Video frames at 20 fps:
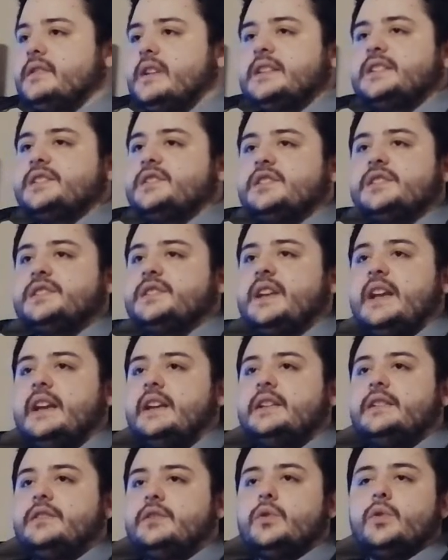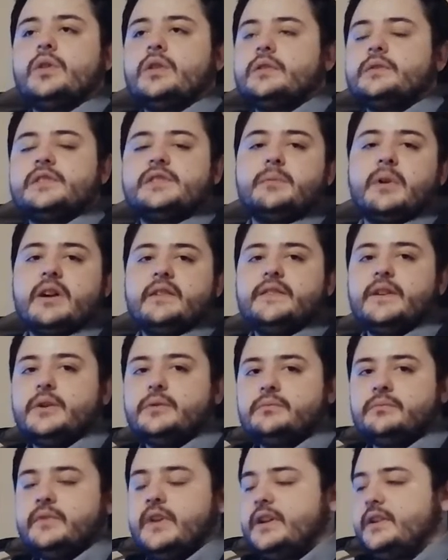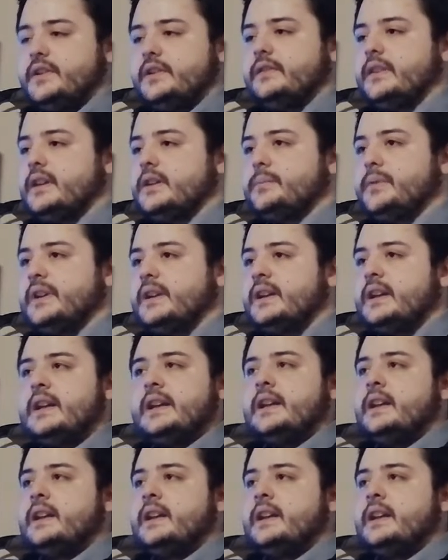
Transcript: let's just say, your smartphone that you're developing.